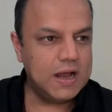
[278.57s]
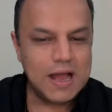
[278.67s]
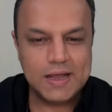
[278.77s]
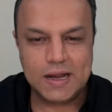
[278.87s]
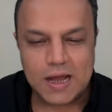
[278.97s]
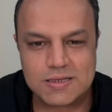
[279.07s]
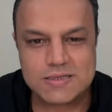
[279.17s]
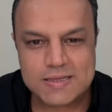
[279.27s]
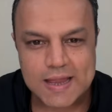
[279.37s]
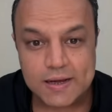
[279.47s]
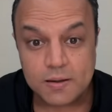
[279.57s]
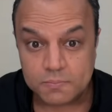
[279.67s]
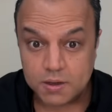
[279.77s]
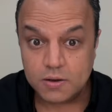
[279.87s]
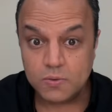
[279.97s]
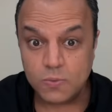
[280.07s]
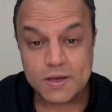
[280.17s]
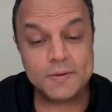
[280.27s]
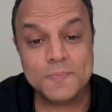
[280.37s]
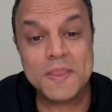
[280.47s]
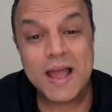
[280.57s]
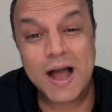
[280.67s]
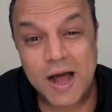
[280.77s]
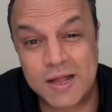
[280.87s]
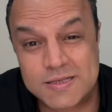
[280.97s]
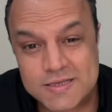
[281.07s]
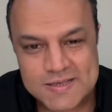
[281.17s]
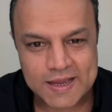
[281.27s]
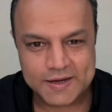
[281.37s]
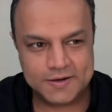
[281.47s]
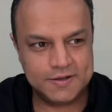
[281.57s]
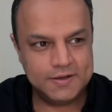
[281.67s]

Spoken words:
An unsigned number. What? Unsigned.